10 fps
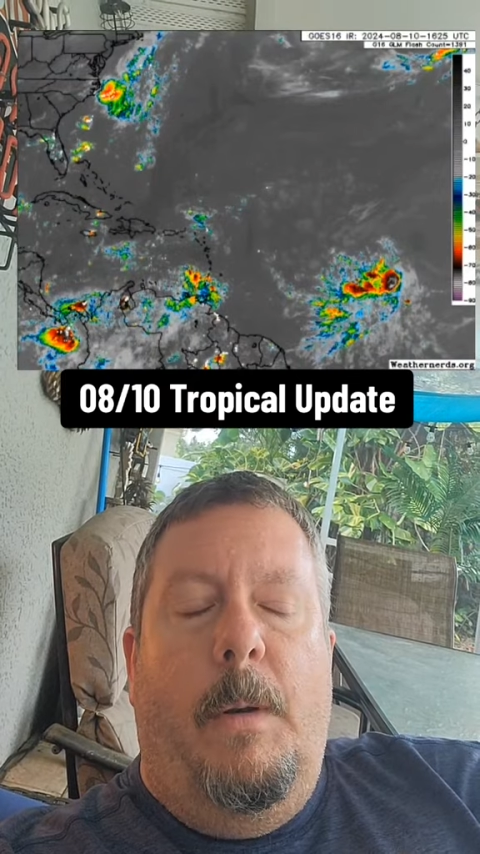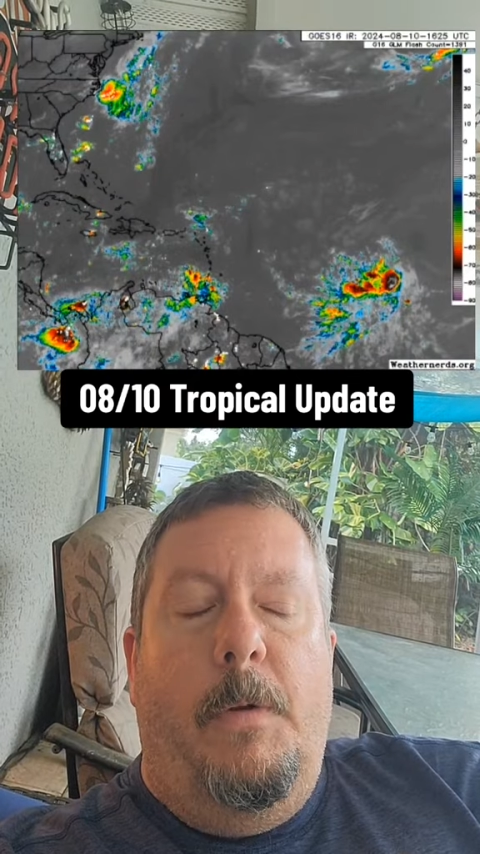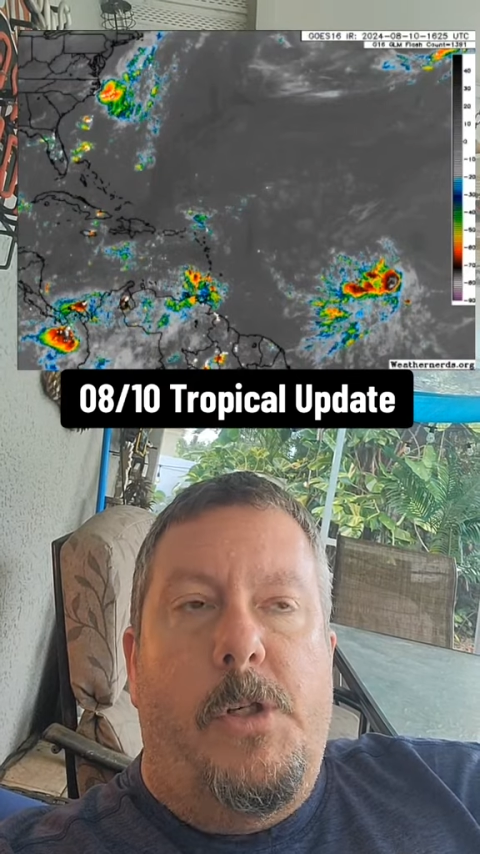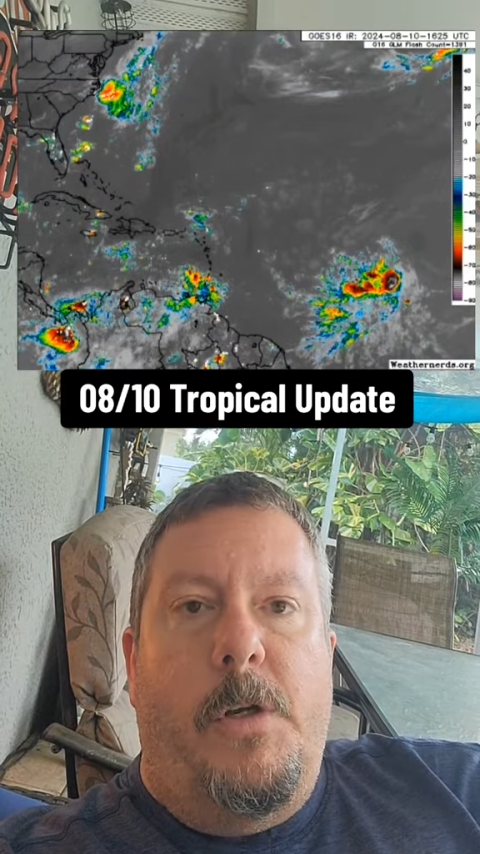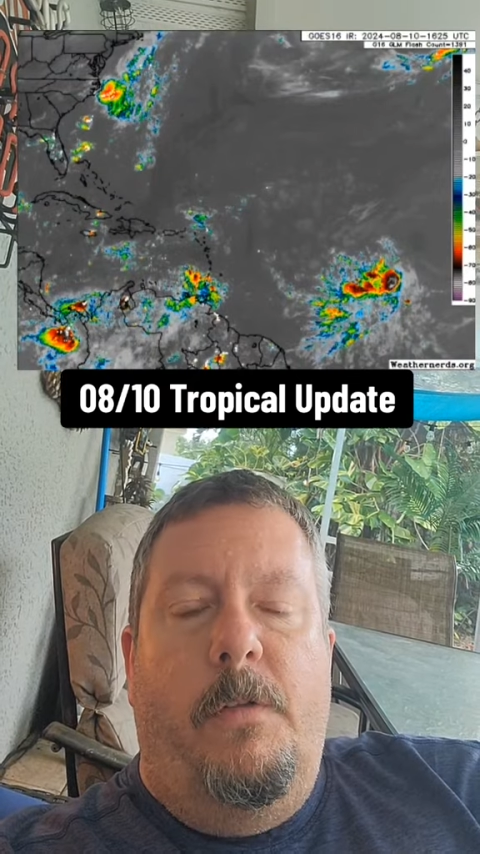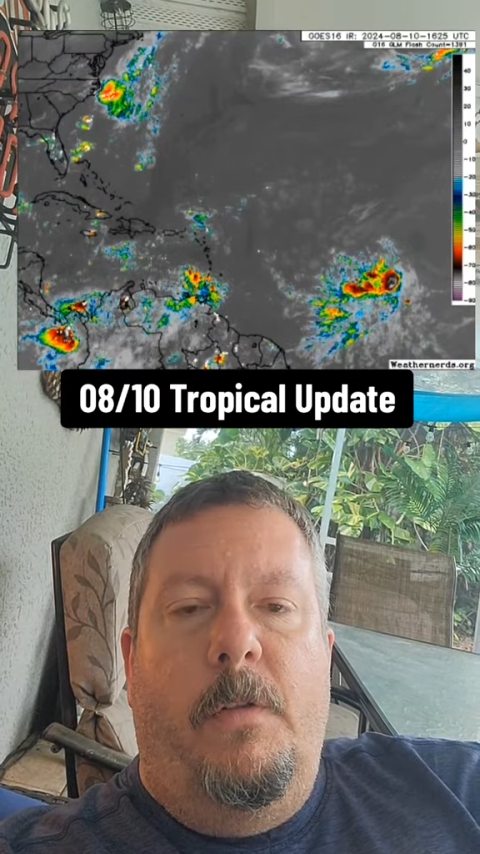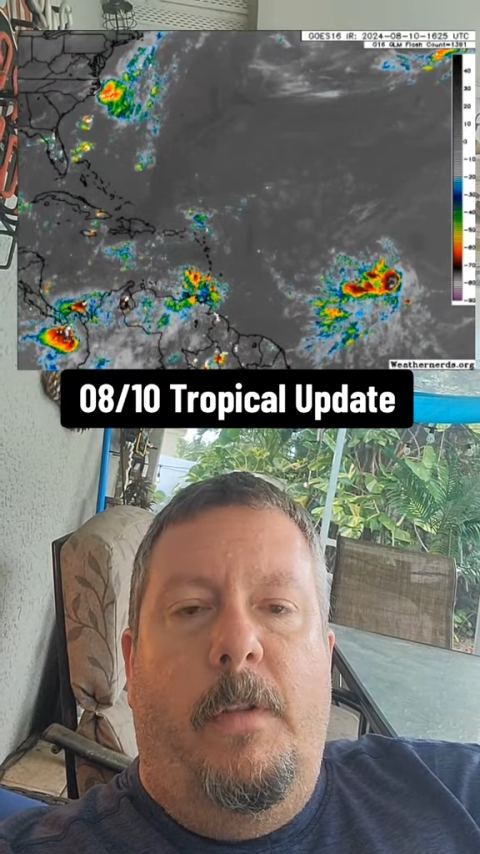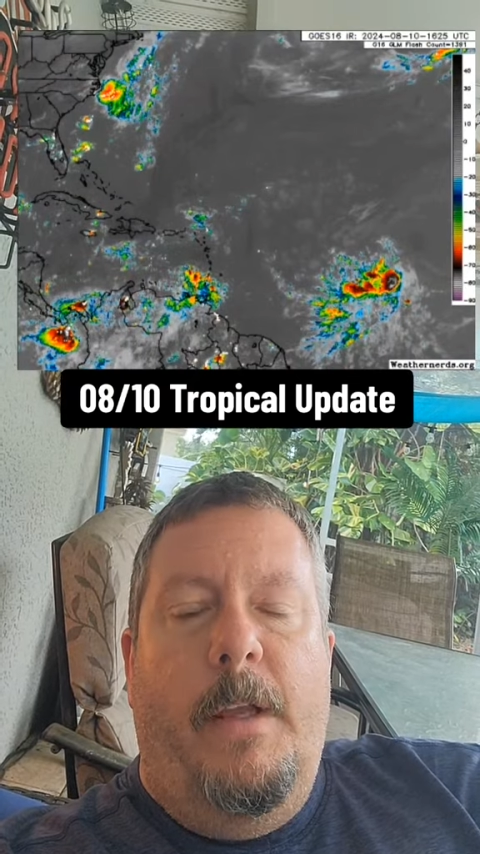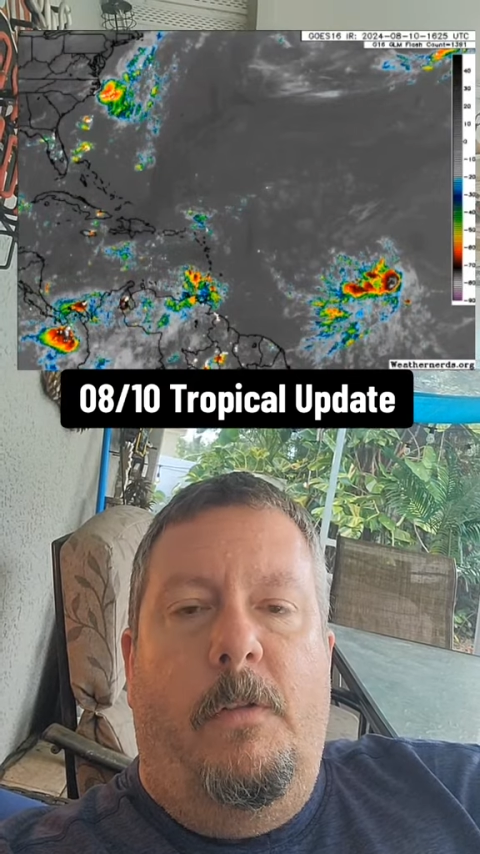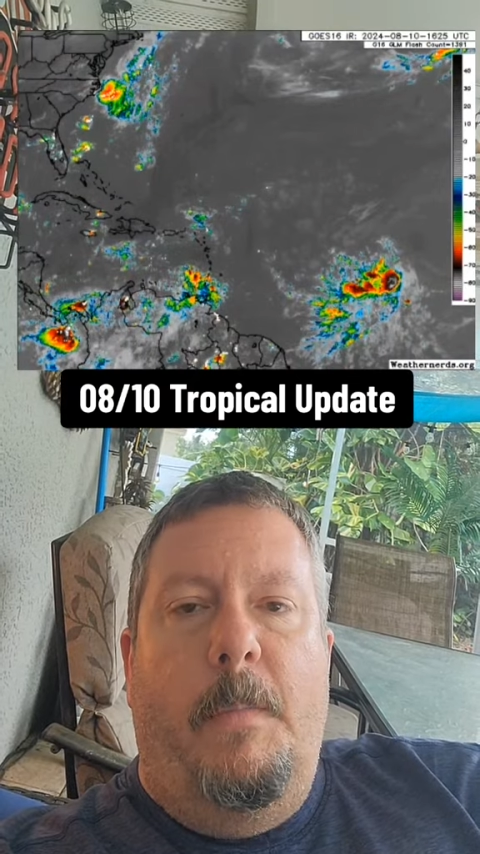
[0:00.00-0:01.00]
I'm going to show you some
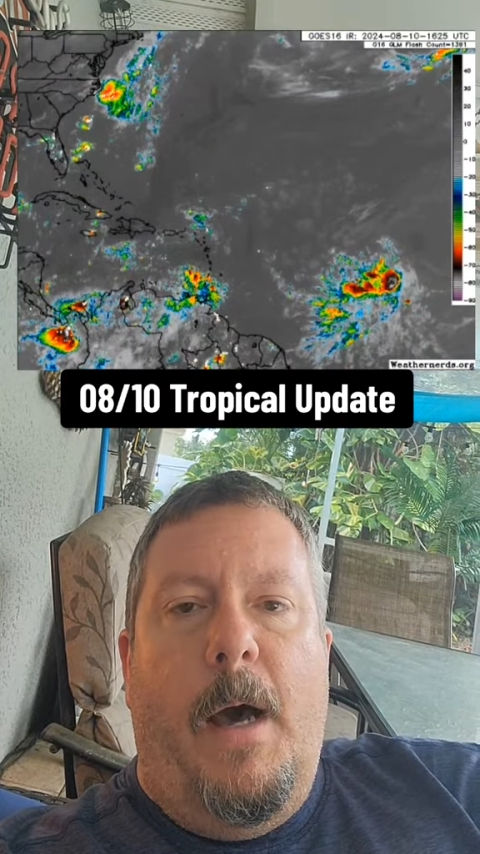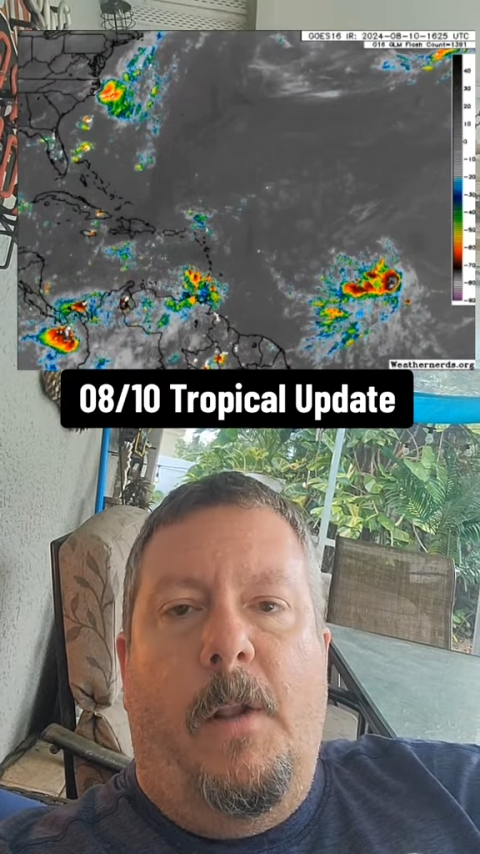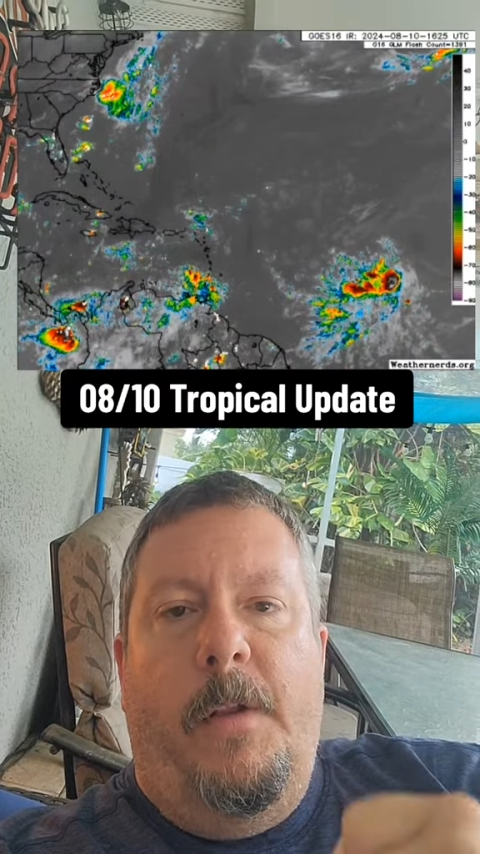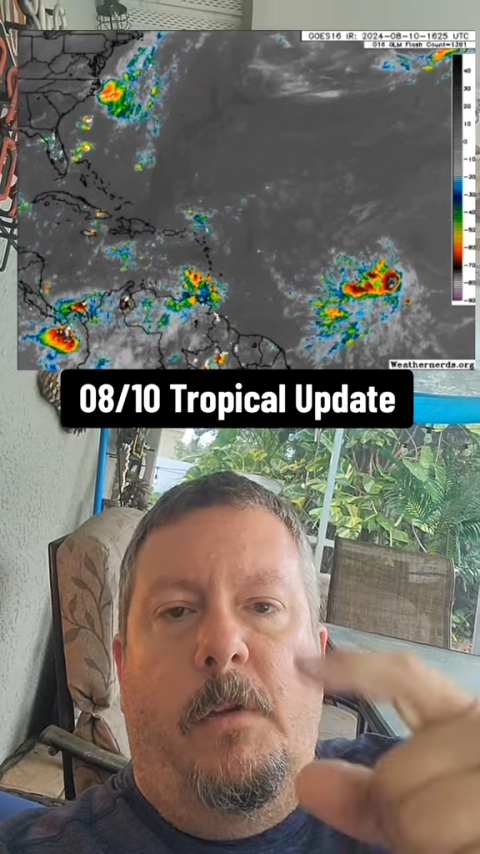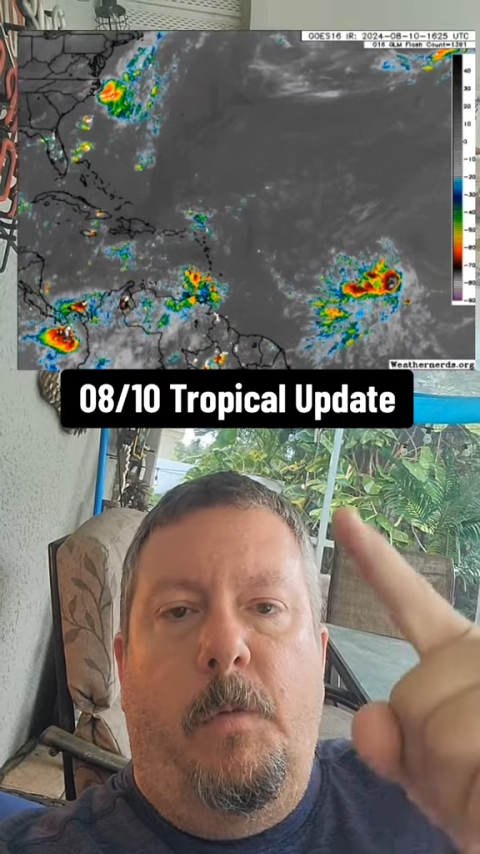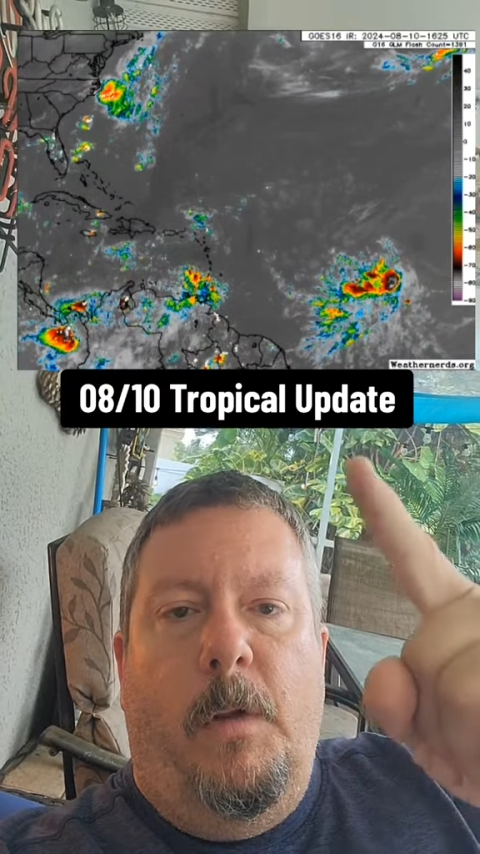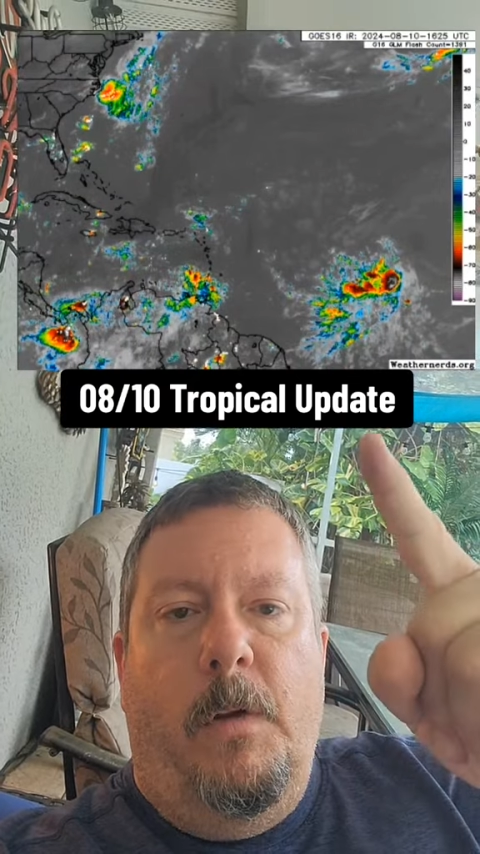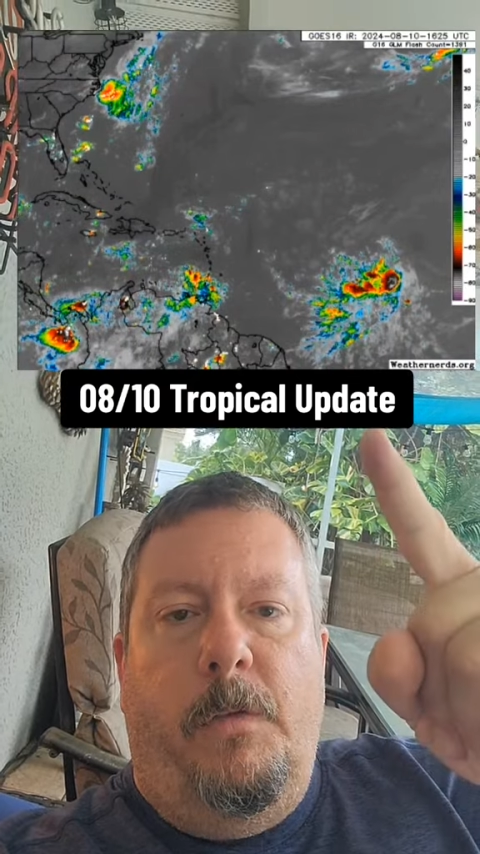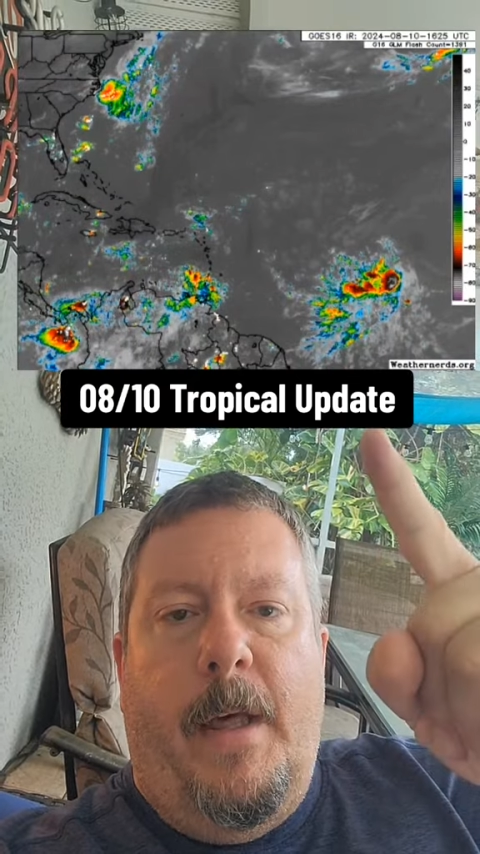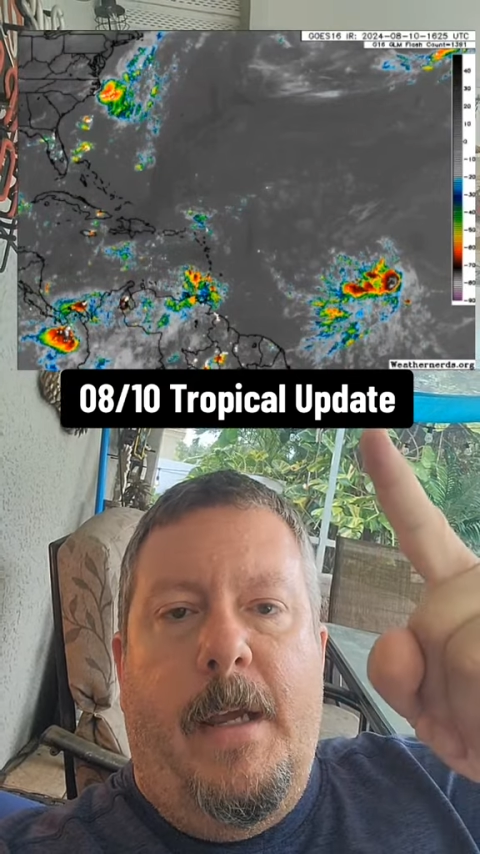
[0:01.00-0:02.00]
latest modeling. This is what it
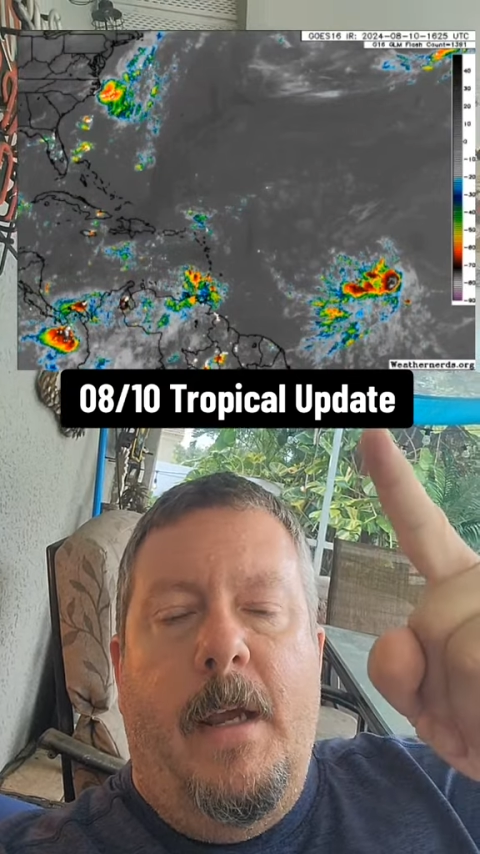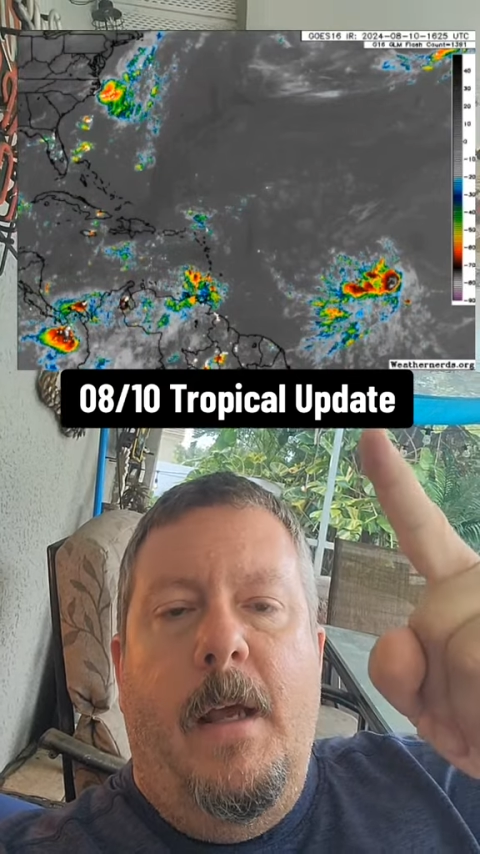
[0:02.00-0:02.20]
looks like.